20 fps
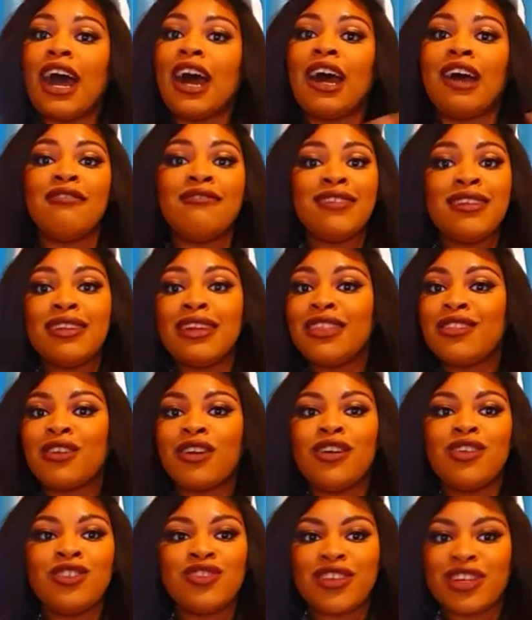I really like the
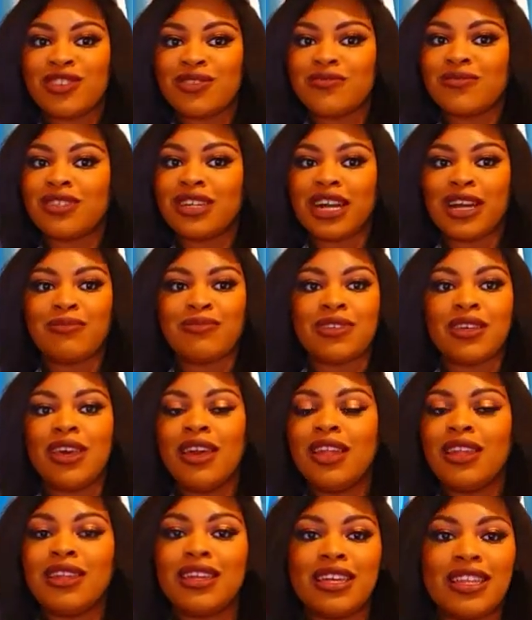contrast sometimes,
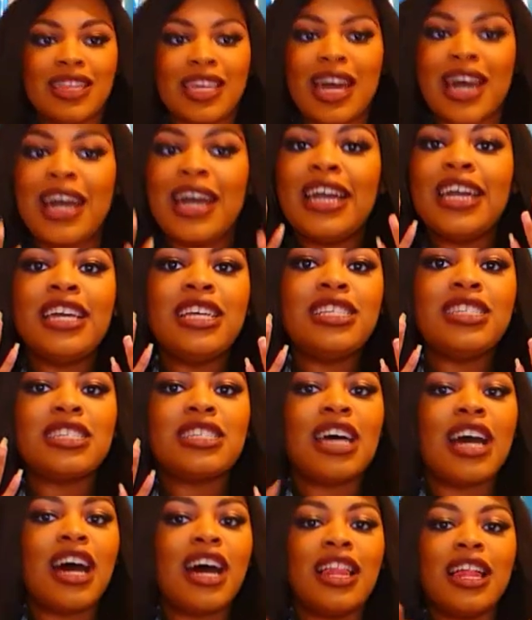like the eyes
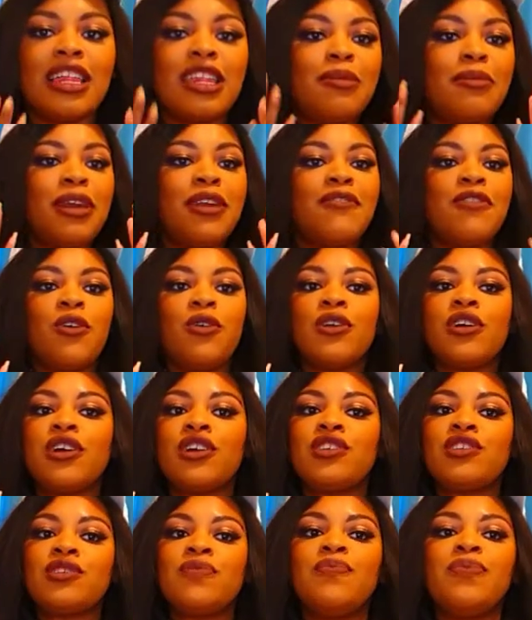are the main
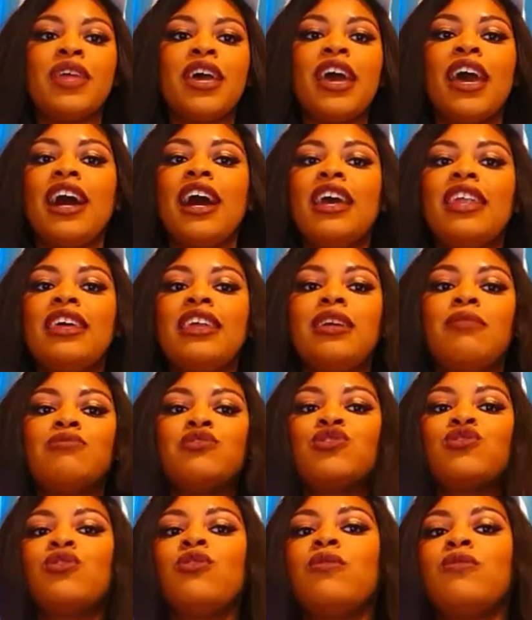focus and then I'm
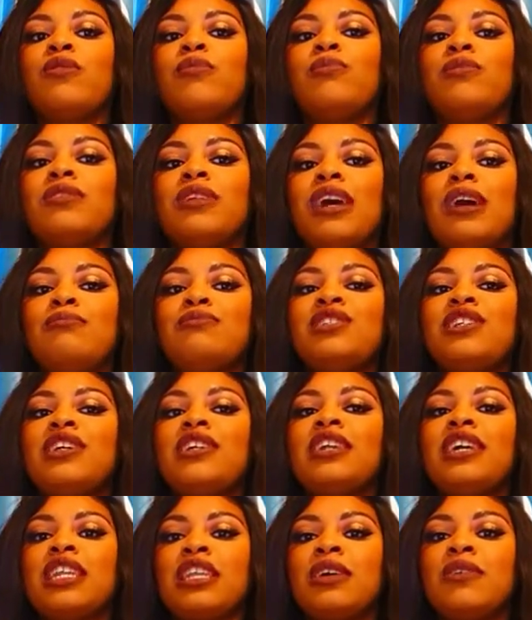just comfortable, I'm
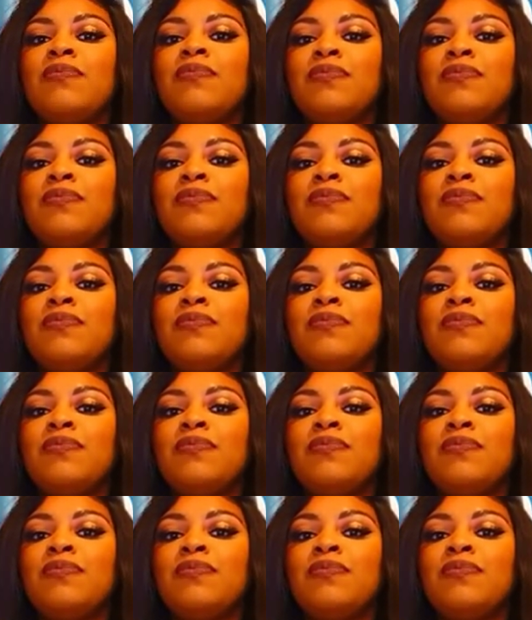chilling.